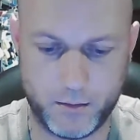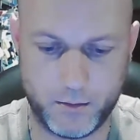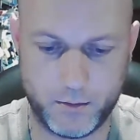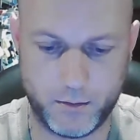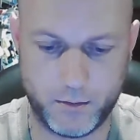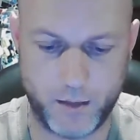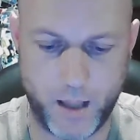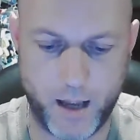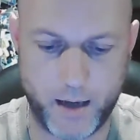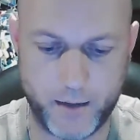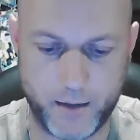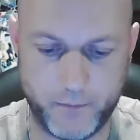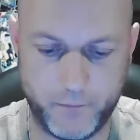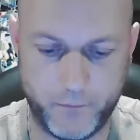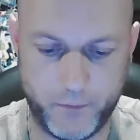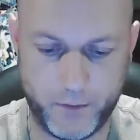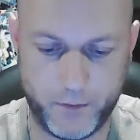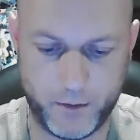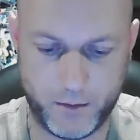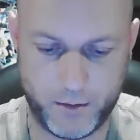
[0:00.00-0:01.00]
live
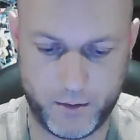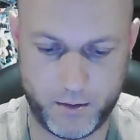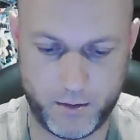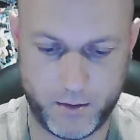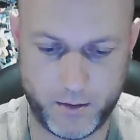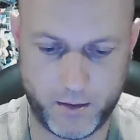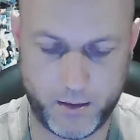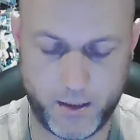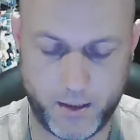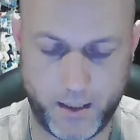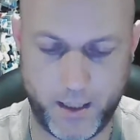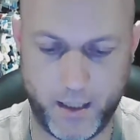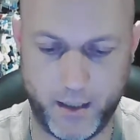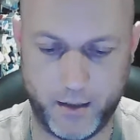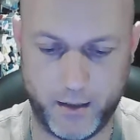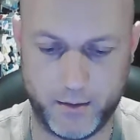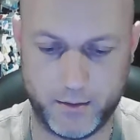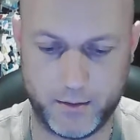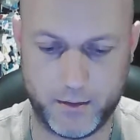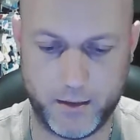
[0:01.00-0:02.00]
and